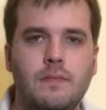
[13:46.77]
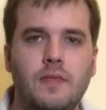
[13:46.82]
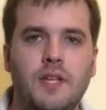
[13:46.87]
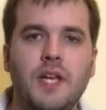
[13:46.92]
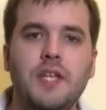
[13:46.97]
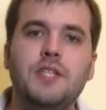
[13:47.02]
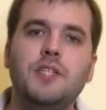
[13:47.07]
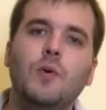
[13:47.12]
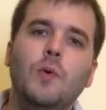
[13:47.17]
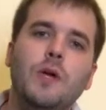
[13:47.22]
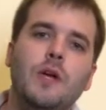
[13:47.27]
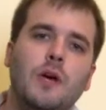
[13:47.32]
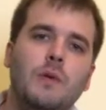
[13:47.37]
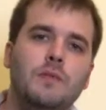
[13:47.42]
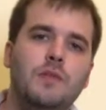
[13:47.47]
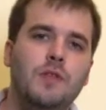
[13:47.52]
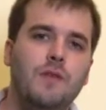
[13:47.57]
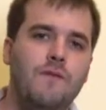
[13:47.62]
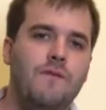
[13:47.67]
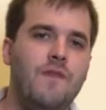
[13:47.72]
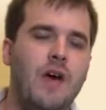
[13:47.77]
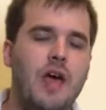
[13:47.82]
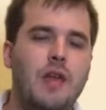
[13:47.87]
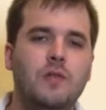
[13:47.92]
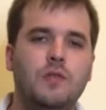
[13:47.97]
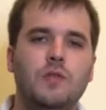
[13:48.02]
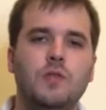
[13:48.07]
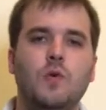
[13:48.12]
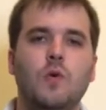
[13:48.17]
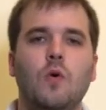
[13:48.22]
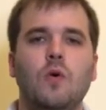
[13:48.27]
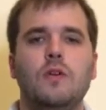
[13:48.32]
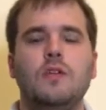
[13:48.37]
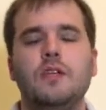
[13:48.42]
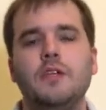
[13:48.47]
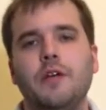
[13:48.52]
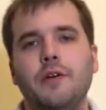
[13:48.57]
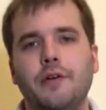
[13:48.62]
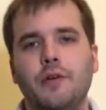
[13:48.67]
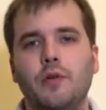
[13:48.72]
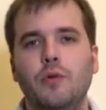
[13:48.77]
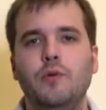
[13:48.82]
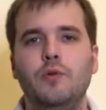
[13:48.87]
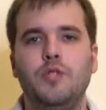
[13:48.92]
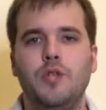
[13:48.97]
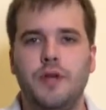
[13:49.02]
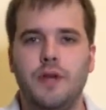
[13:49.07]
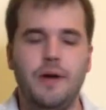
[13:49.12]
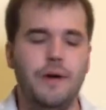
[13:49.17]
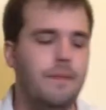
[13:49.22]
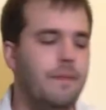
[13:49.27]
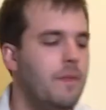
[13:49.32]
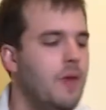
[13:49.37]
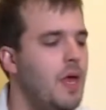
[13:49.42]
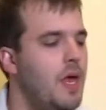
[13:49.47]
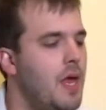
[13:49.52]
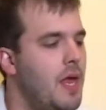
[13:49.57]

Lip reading: And so we come to the final score and the conclusion here.